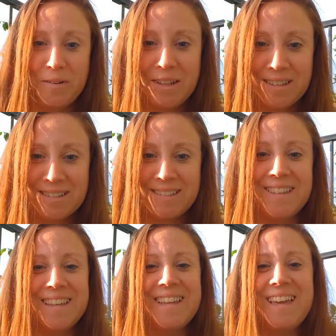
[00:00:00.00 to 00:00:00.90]
quick.
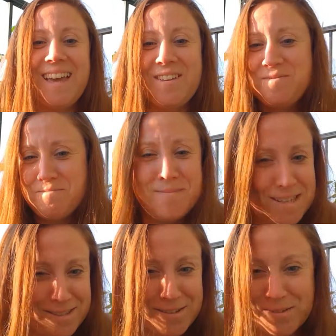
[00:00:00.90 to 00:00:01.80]

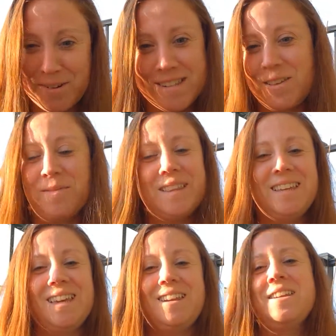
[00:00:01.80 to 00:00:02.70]
That's those words up at the
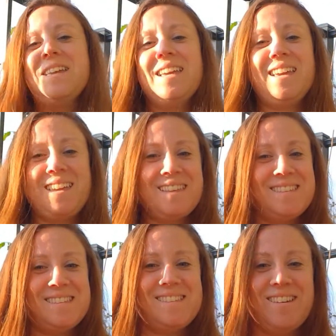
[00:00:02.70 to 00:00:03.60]
end.
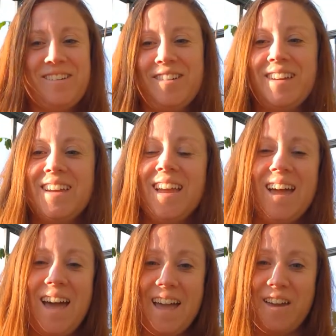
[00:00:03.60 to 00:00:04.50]
Still,
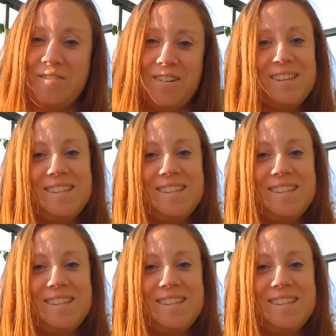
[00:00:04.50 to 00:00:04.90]
I had fun